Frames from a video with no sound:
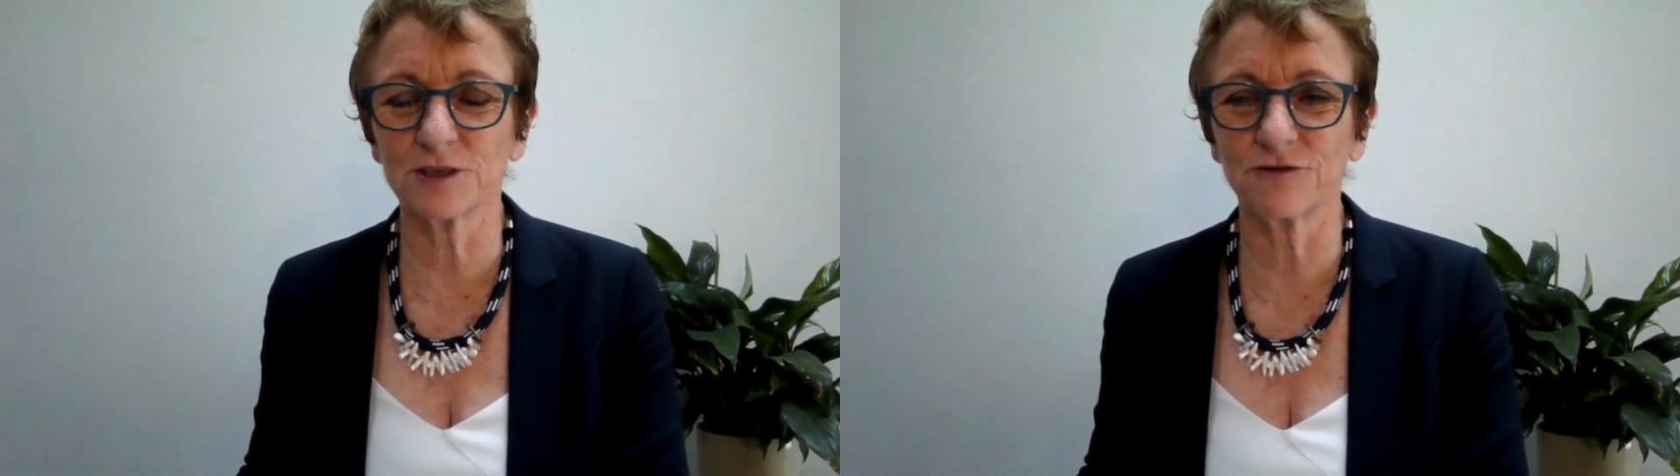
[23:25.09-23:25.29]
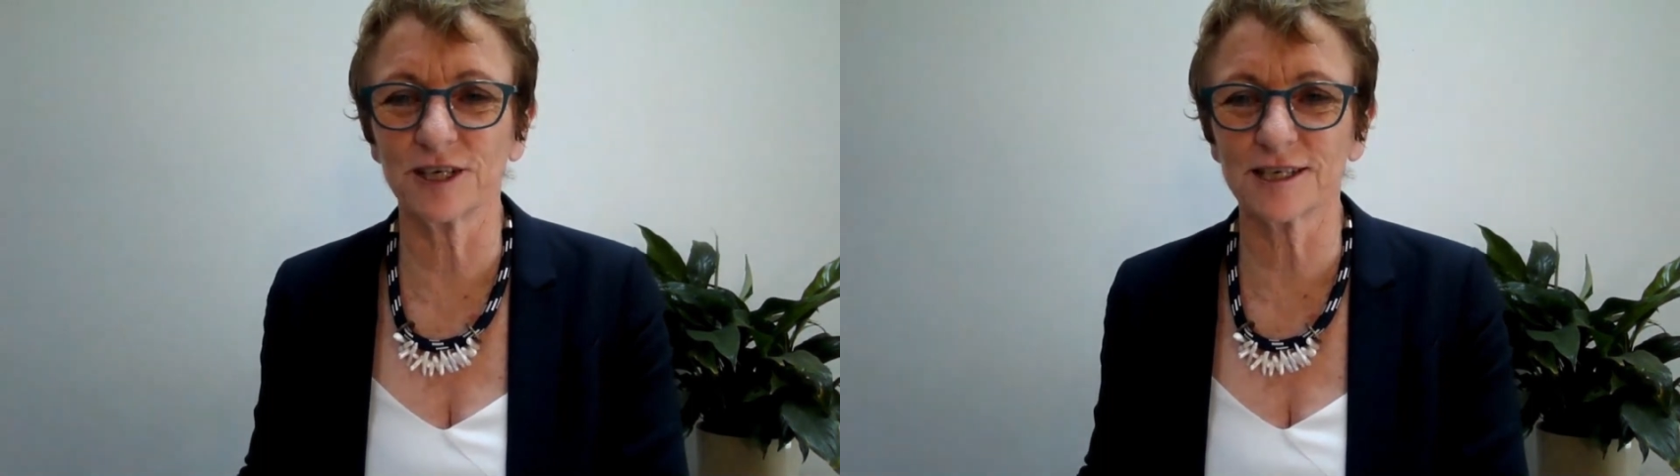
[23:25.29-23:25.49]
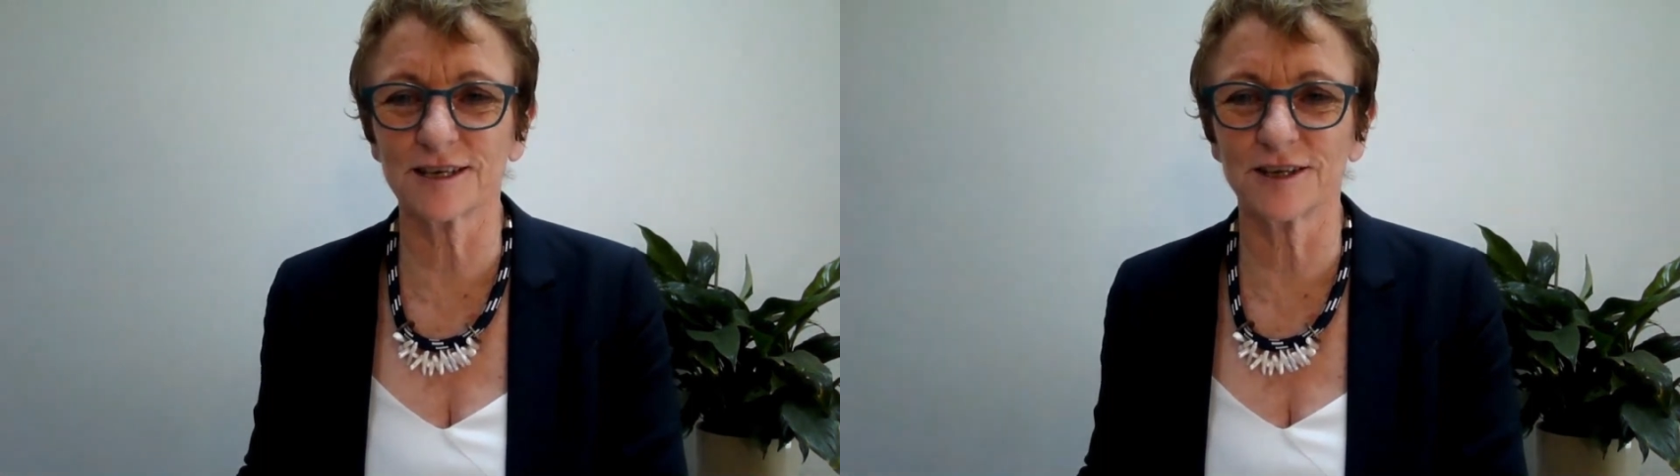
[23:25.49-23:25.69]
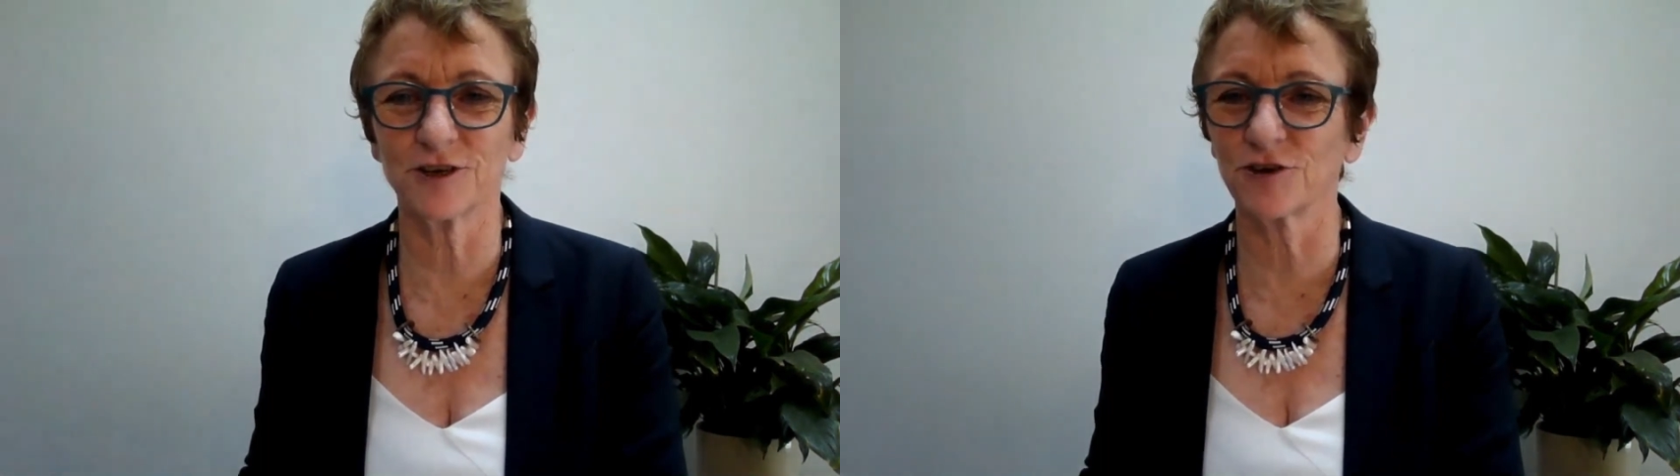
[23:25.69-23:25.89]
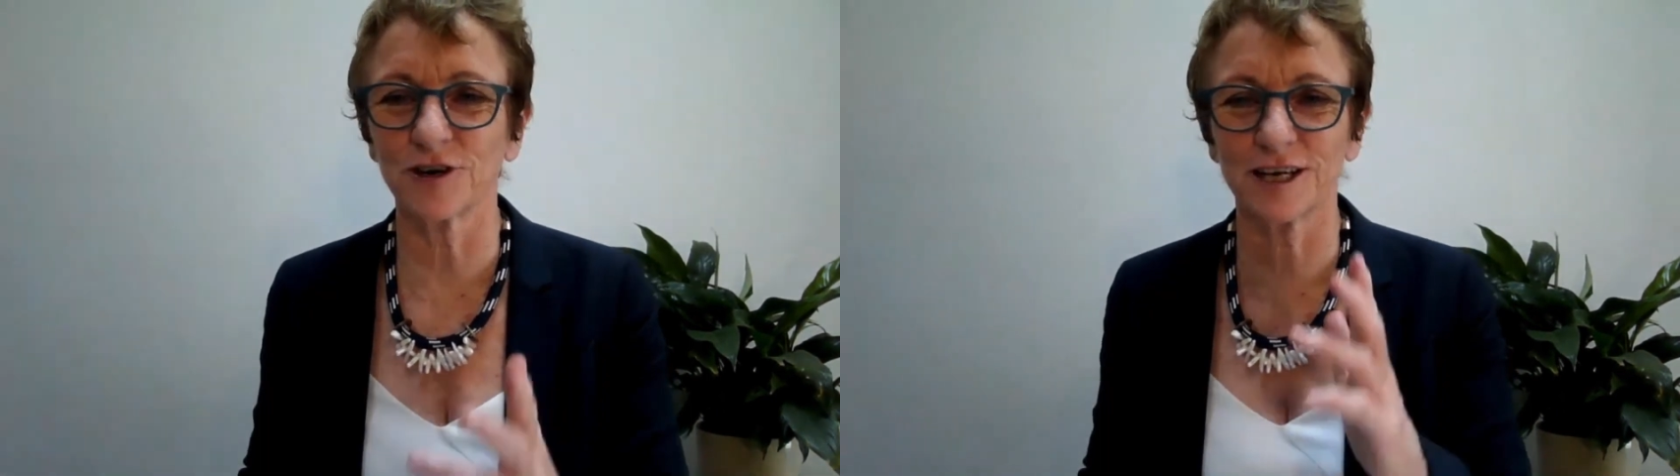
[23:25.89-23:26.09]
faster than
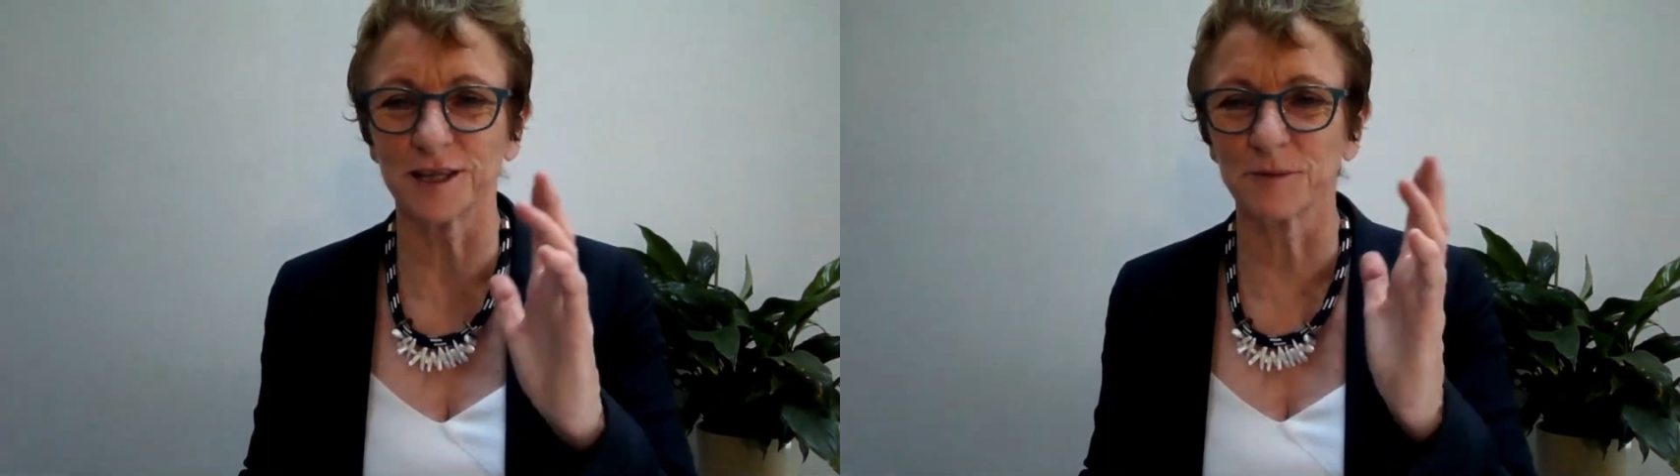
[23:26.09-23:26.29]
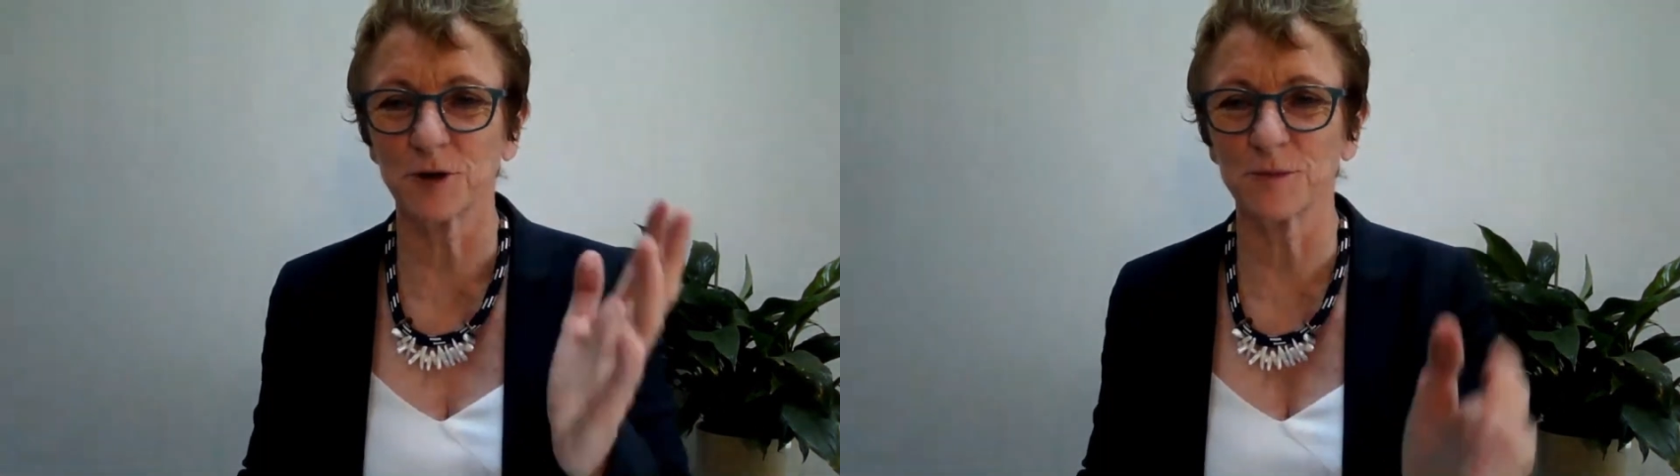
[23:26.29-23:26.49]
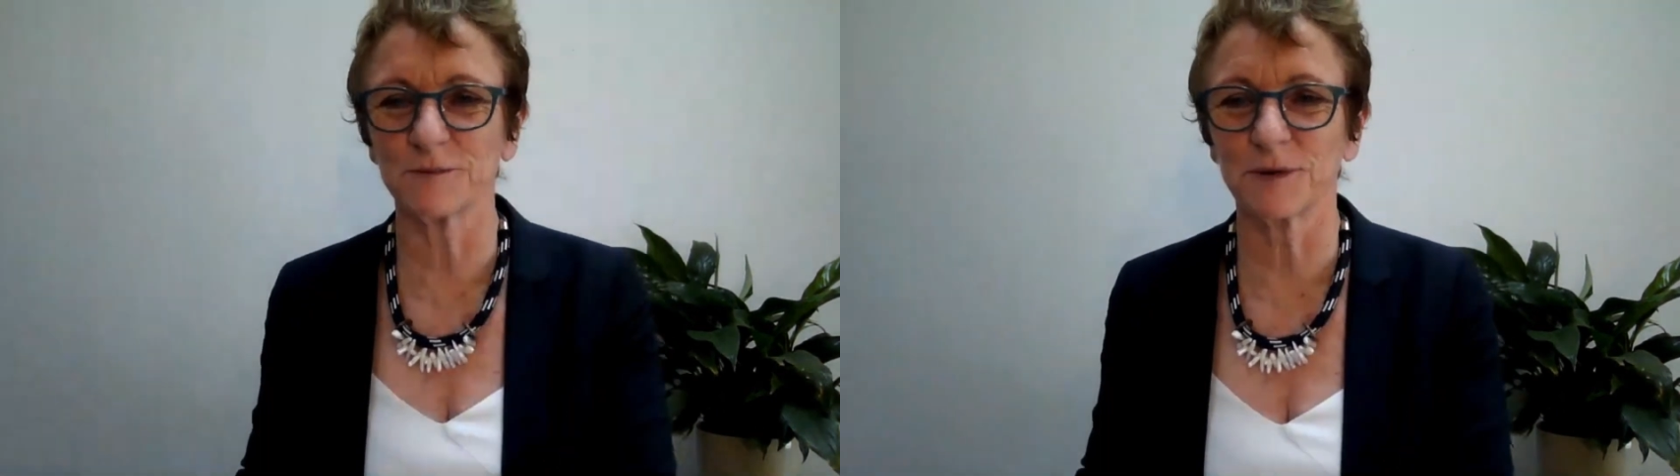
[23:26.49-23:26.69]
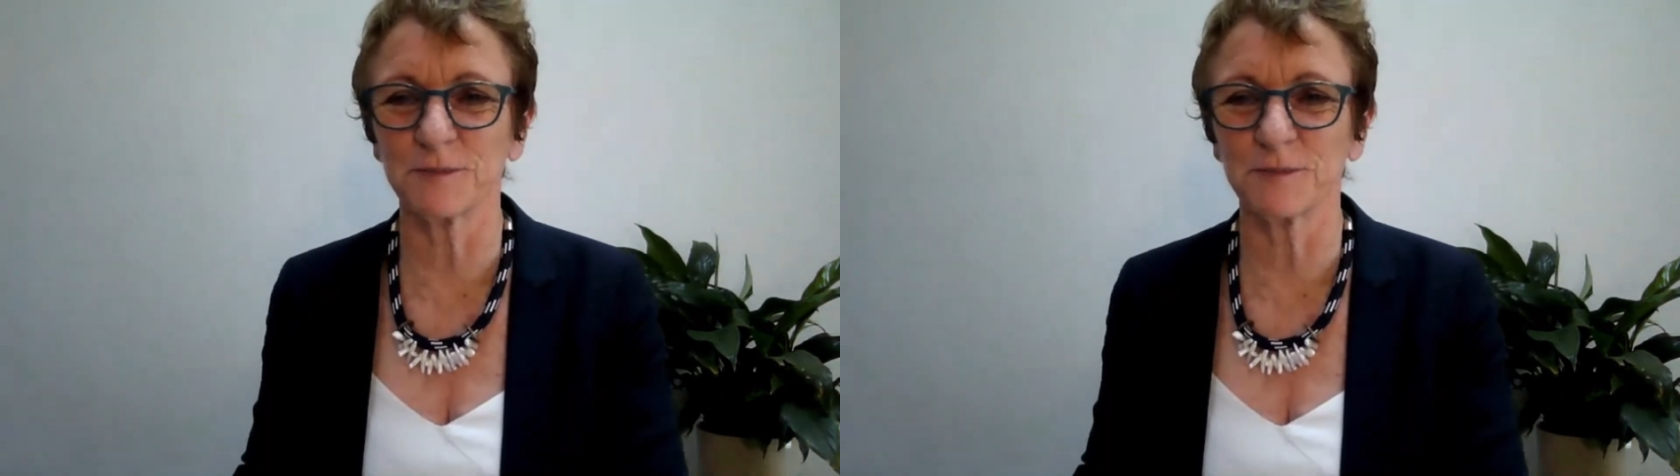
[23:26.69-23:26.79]
you're growing at the moment,